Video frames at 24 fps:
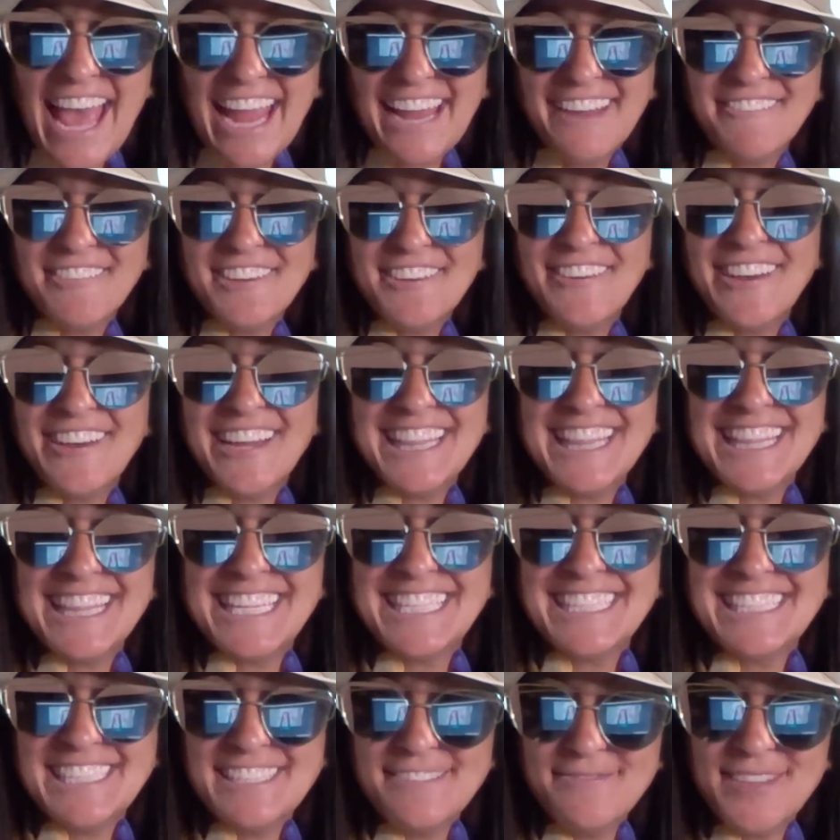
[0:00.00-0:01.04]
Hi everyone,
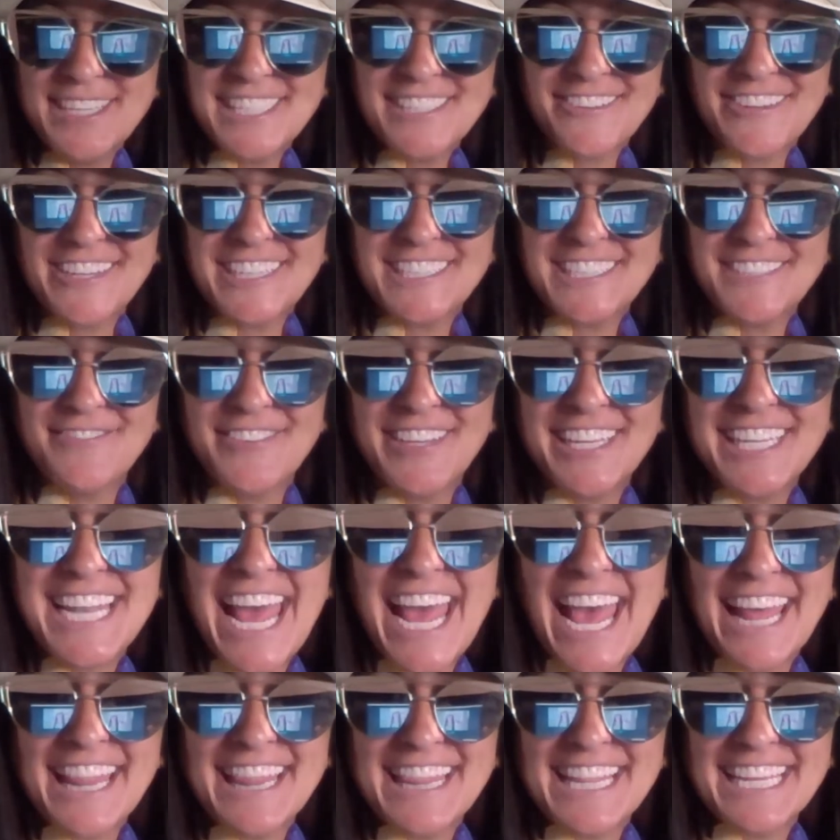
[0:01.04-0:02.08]
this is Ms. Chrisman
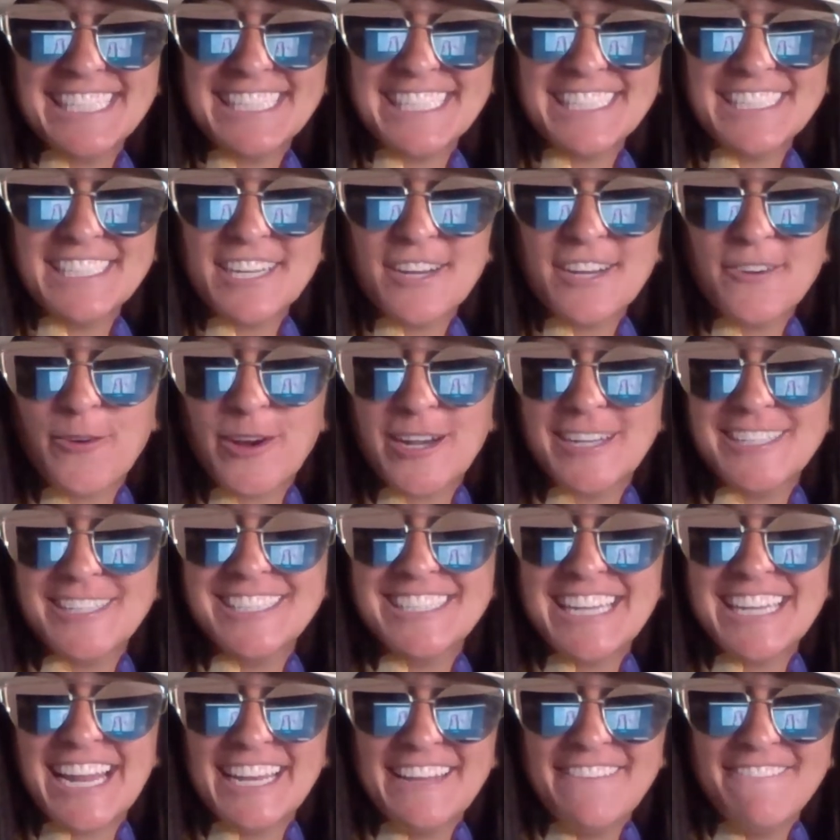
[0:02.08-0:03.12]
and this is your word
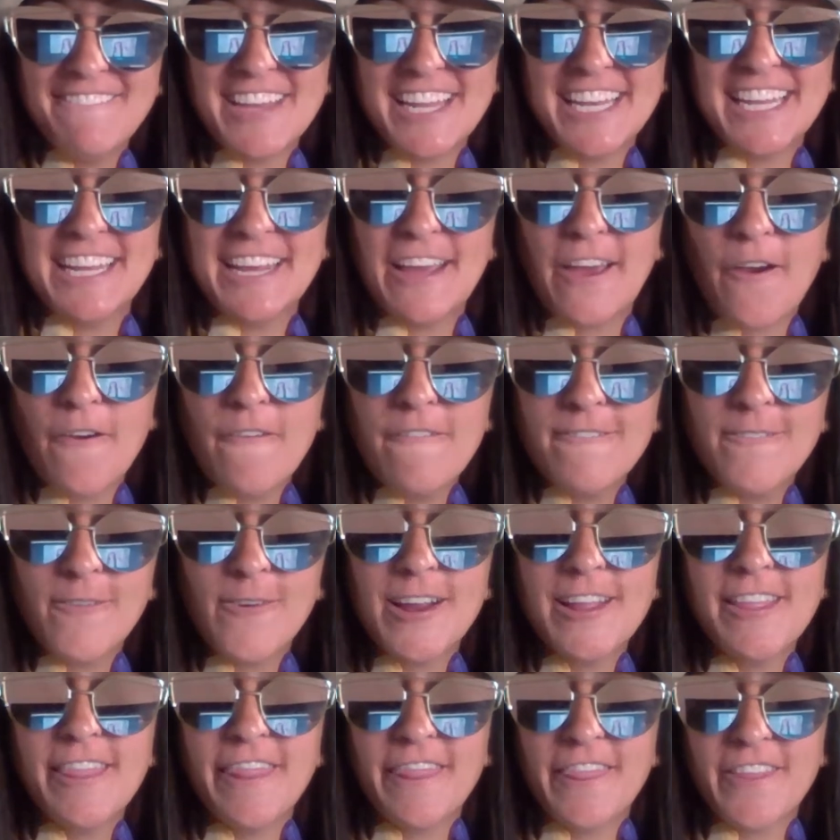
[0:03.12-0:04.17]
study video for
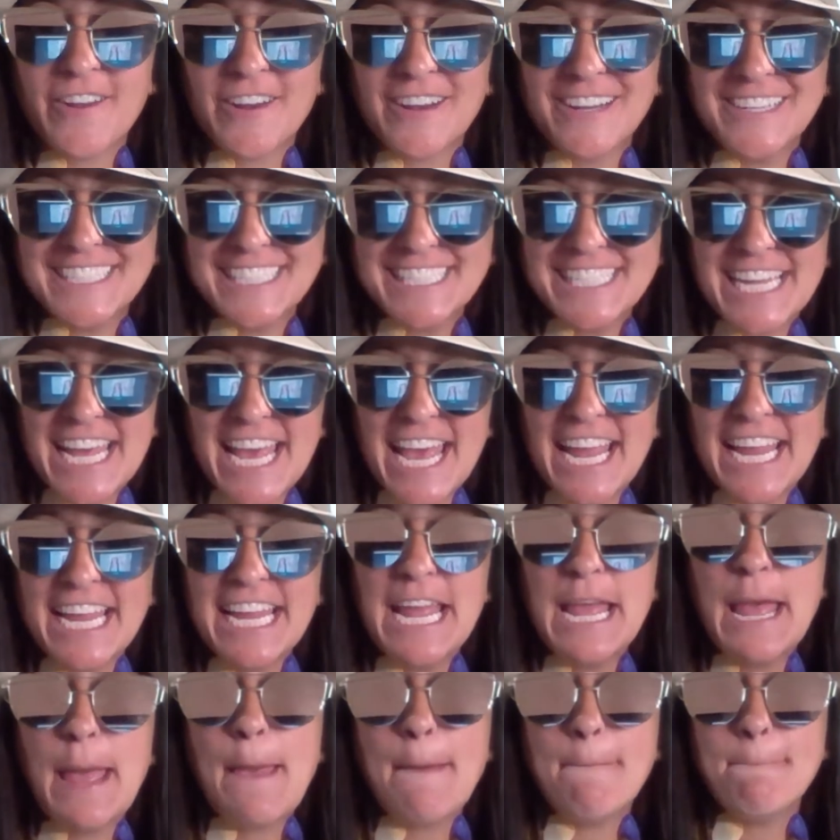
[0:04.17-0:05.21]
Thursday,
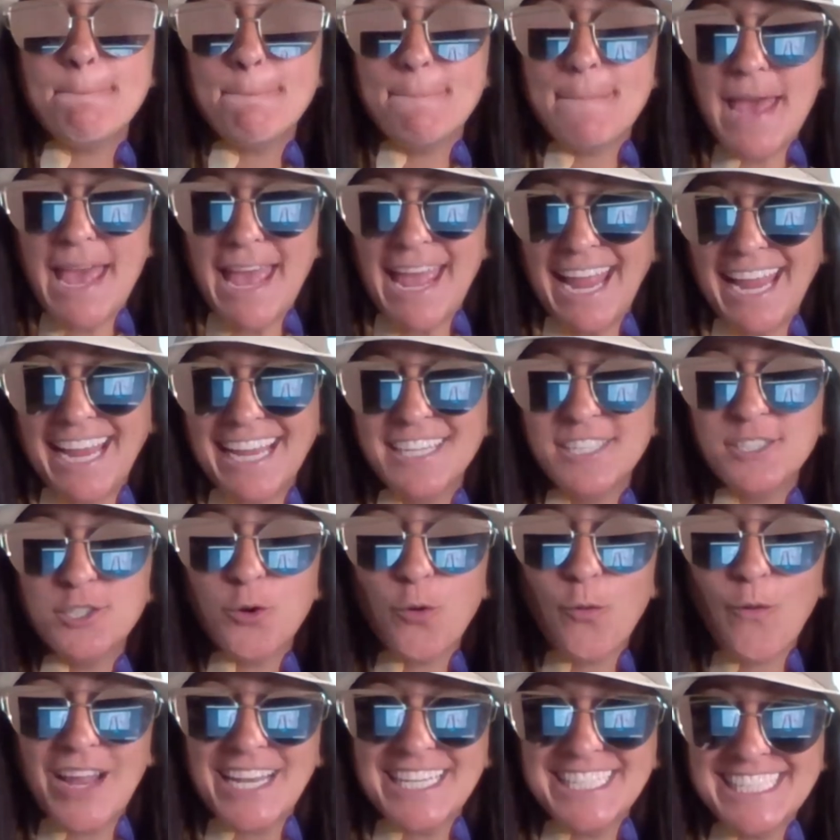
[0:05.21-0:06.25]
May
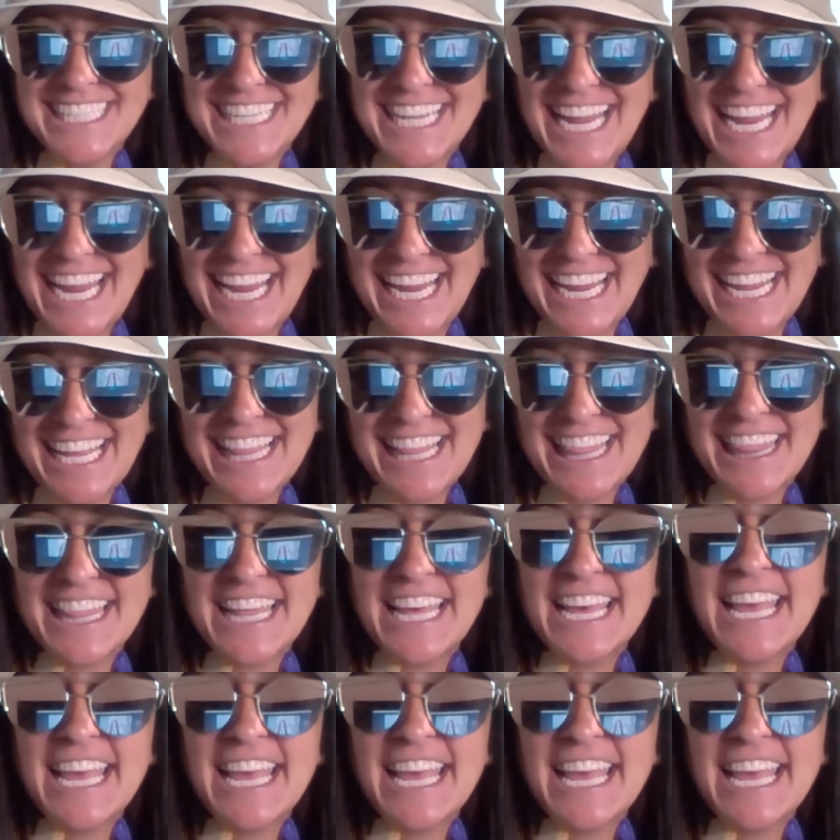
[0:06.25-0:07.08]
28th.